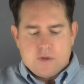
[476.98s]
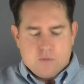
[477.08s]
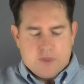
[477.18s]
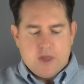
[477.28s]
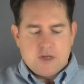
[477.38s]

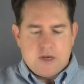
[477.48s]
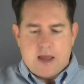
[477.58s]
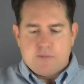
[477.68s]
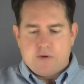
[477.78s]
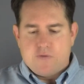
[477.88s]
with this
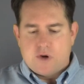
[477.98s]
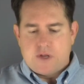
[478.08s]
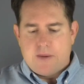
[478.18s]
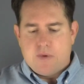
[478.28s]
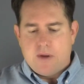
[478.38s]
adapter, for
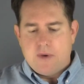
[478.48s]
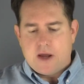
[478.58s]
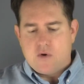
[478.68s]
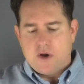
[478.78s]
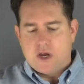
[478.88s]
example, I'm
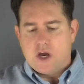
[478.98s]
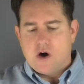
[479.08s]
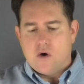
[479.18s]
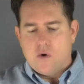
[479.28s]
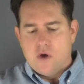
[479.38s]
not going to
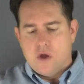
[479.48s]
go